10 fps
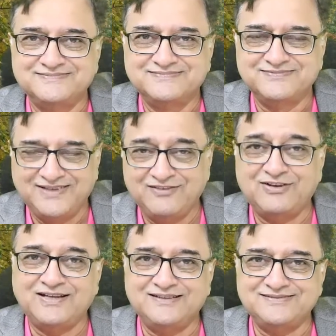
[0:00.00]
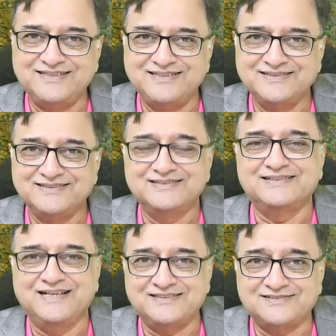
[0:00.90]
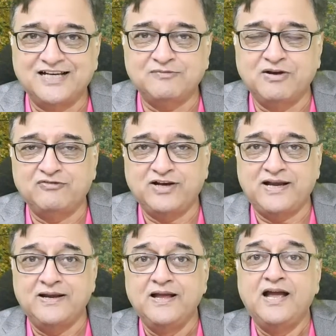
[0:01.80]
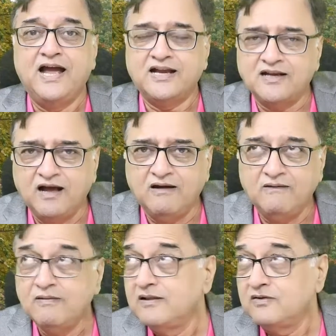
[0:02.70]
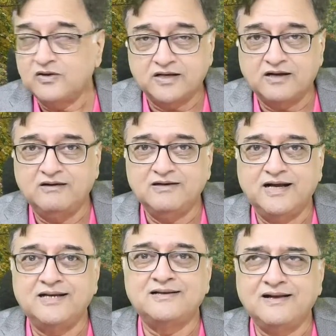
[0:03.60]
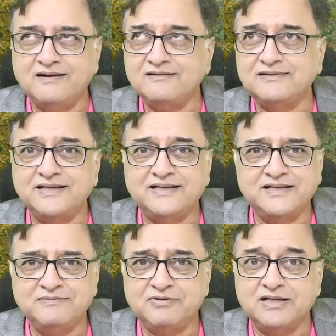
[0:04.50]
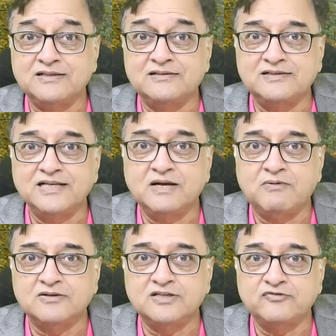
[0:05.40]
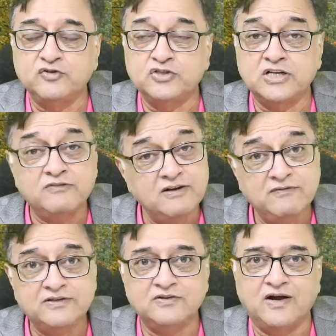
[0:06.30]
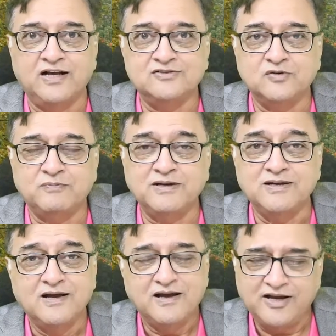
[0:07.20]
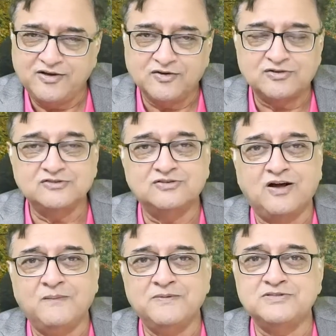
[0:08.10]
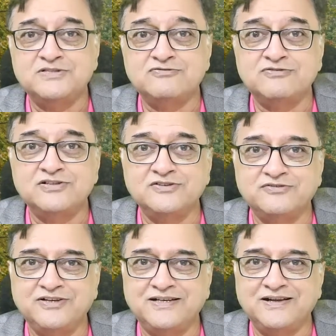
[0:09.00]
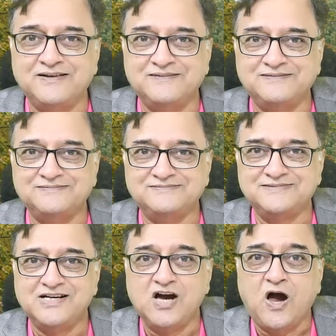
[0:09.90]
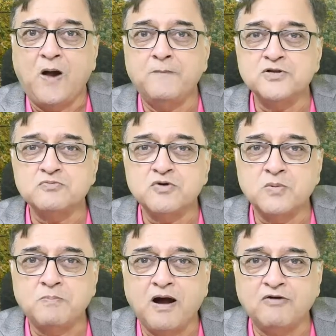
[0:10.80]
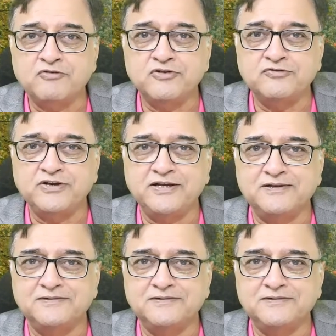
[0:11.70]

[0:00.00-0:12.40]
Feeling fantastic? That's right, my friend. And now look around and now take a deep breath and think about that future event with your eyes open and notice how much different you feel now. How much more powerful you feel.